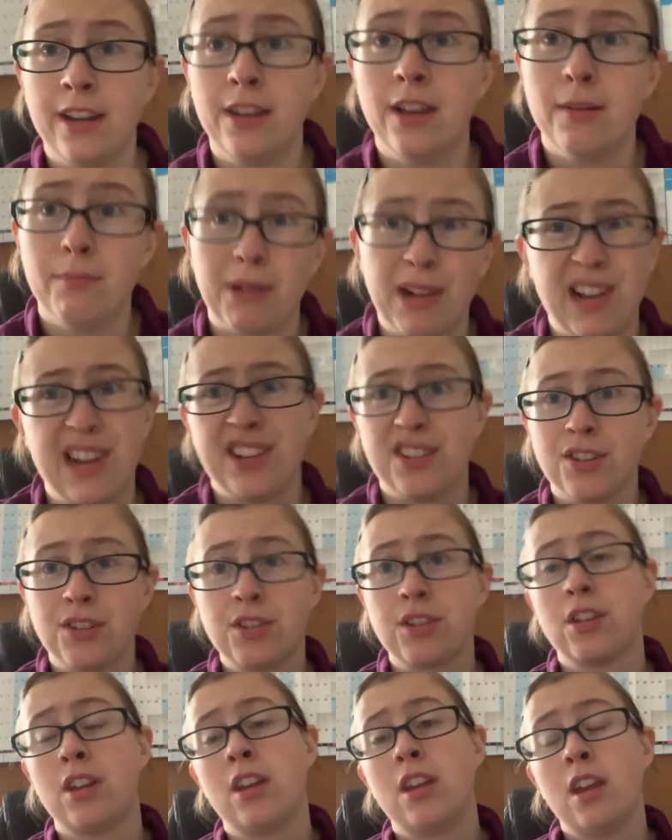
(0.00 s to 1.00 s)
plans.
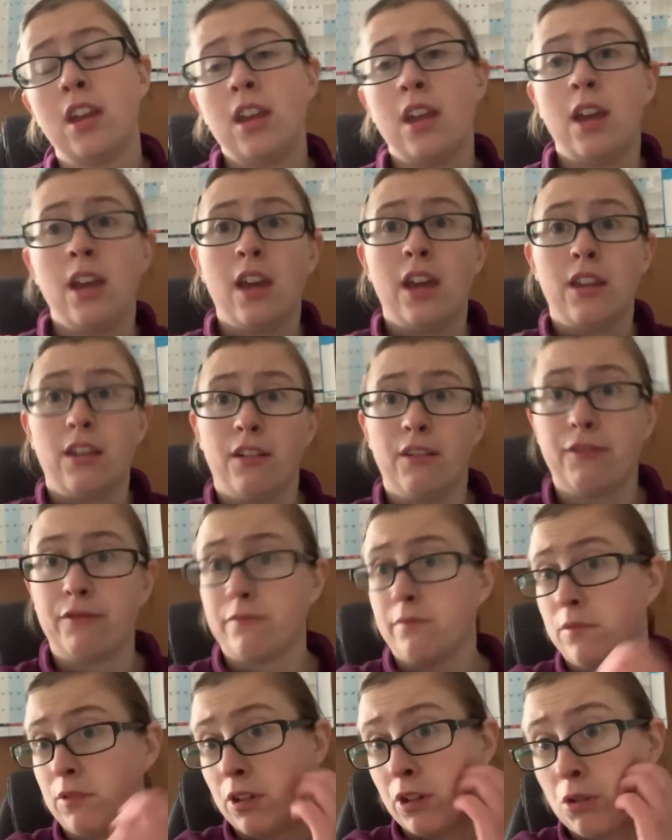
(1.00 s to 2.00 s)
They're
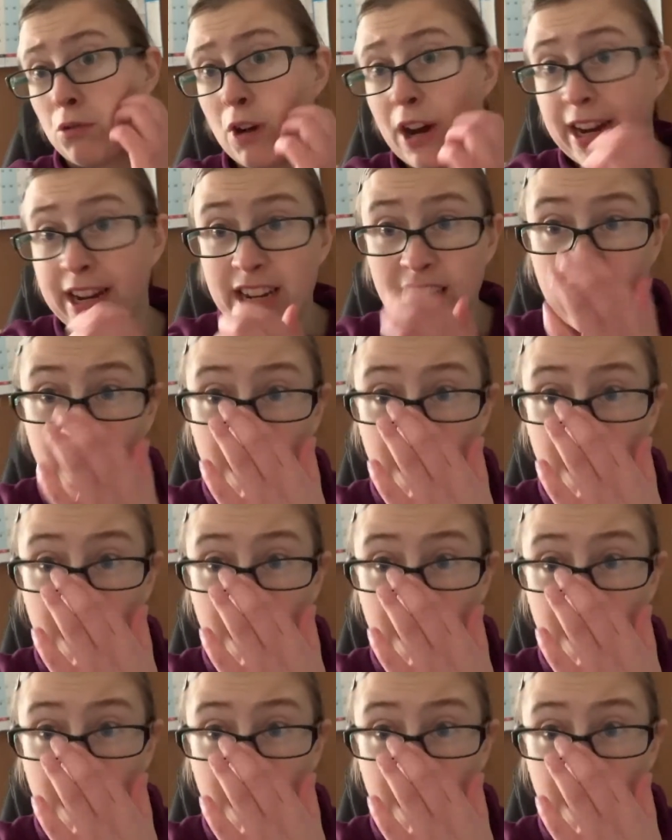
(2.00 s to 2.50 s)
great.